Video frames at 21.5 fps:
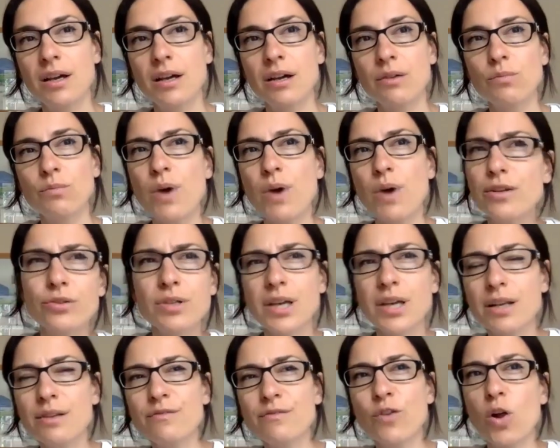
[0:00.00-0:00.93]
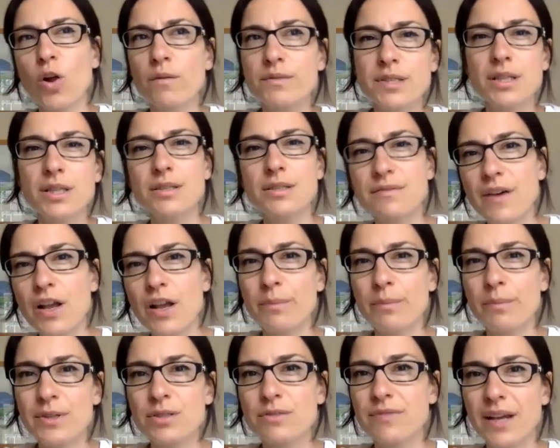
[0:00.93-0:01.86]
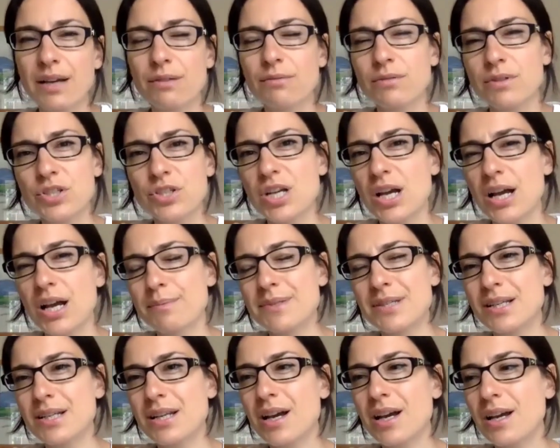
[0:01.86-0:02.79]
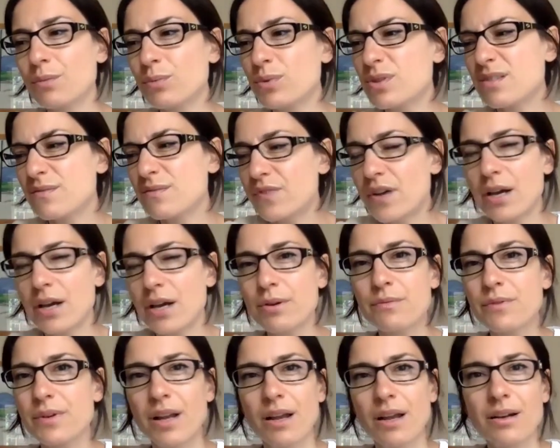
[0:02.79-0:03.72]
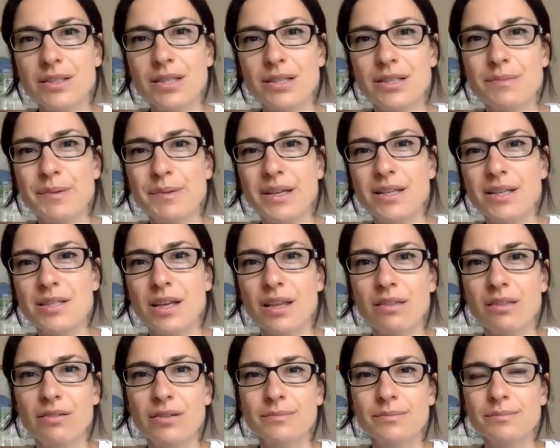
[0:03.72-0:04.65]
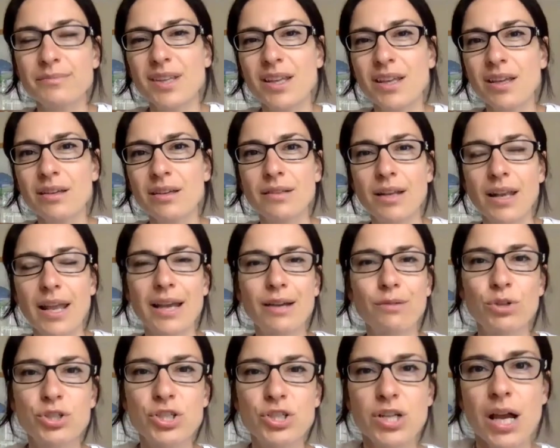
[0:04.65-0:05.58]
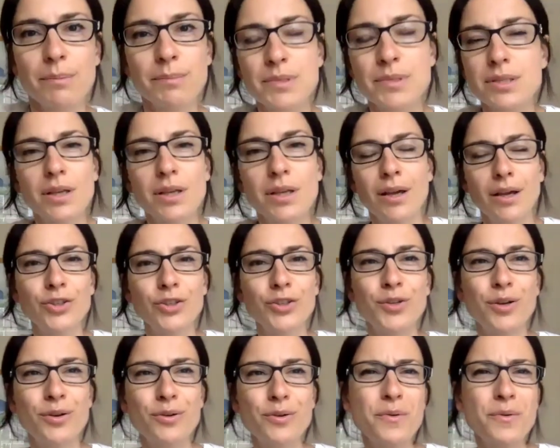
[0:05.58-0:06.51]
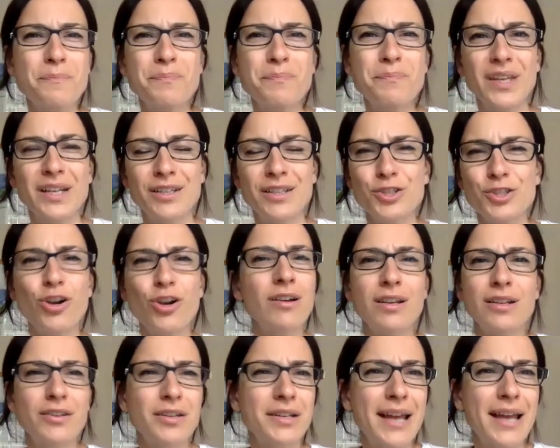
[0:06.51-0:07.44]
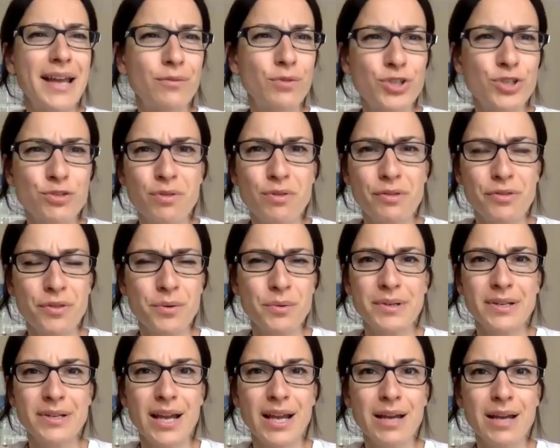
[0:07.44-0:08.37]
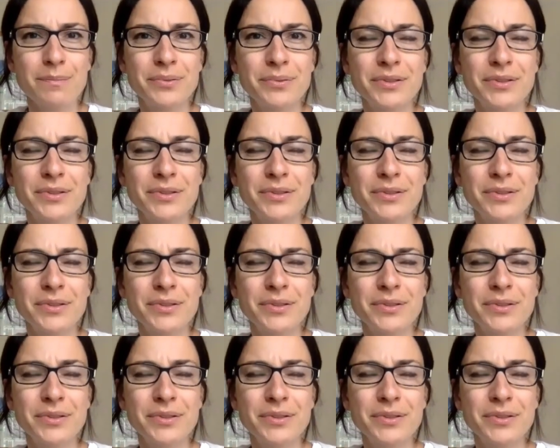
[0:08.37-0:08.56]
why don't you get involved in the development of language apps? And I was very reluctant because I thought, language apps, you can't learn a language through an app.